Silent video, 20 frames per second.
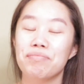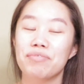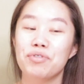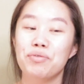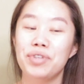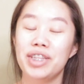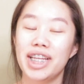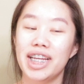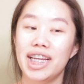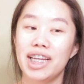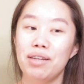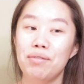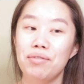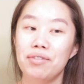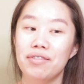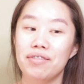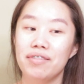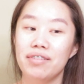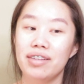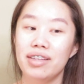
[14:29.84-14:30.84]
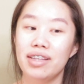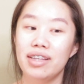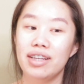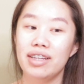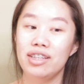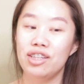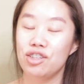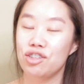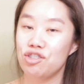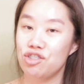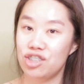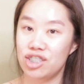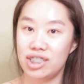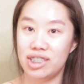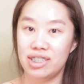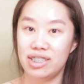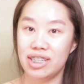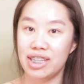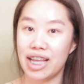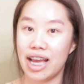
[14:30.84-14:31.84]
When they,
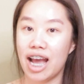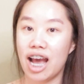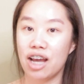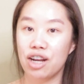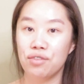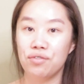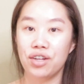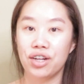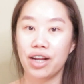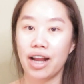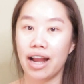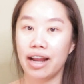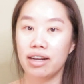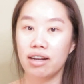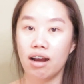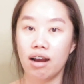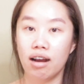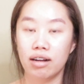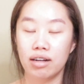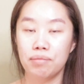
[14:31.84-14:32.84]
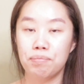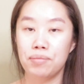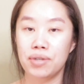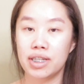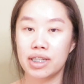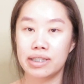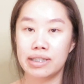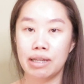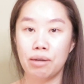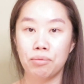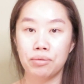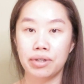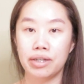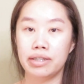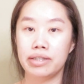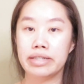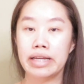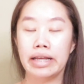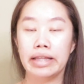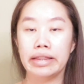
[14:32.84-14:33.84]
just did that out of their kind heart because they
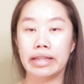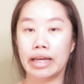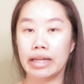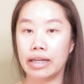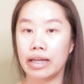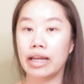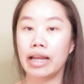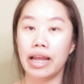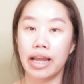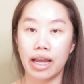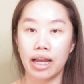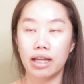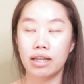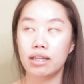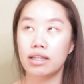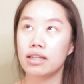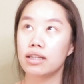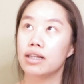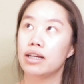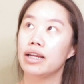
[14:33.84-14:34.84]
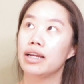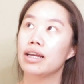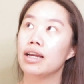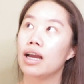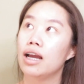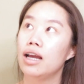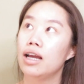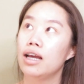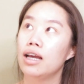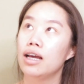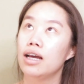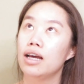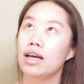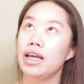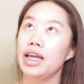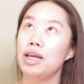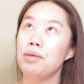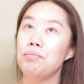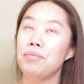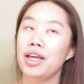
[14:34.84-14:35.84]
wanted to lend a hand, like,
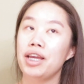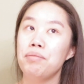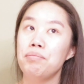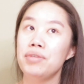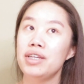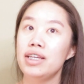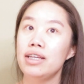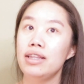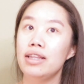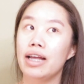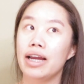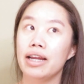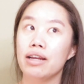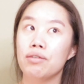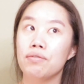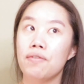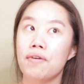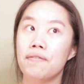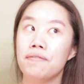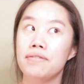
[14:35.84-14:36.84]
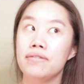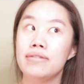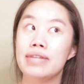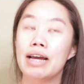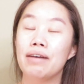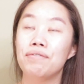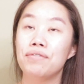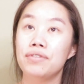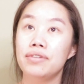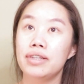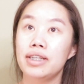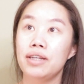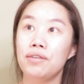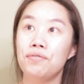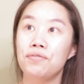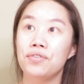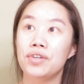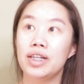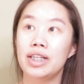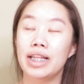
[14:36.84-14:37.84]
it made me, like, definitely
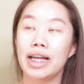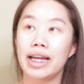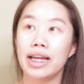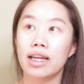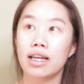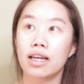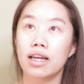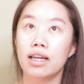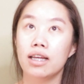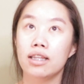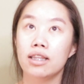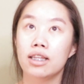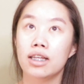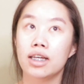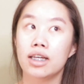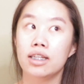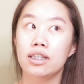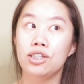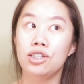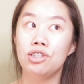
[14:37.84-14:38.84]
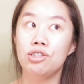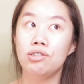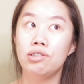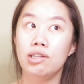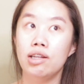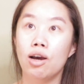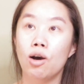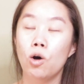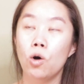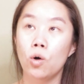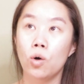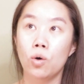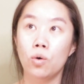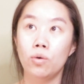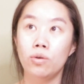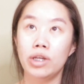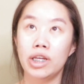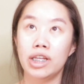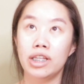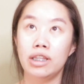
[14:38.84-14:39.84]
feel like the
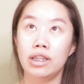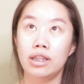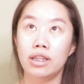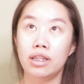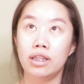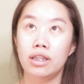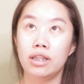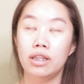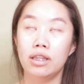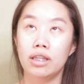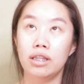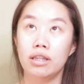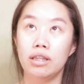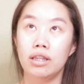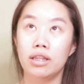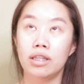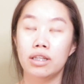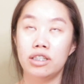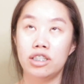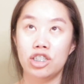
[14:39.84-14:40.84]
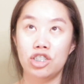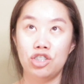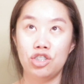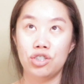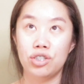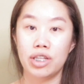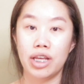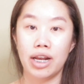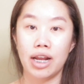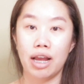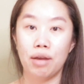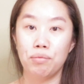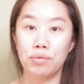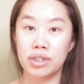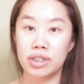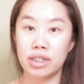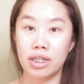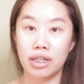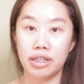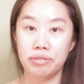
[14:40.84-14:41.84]
hole in the ditch that I
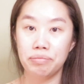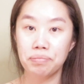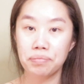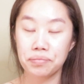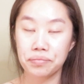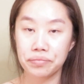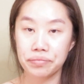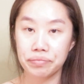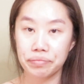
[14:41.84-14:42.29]
was in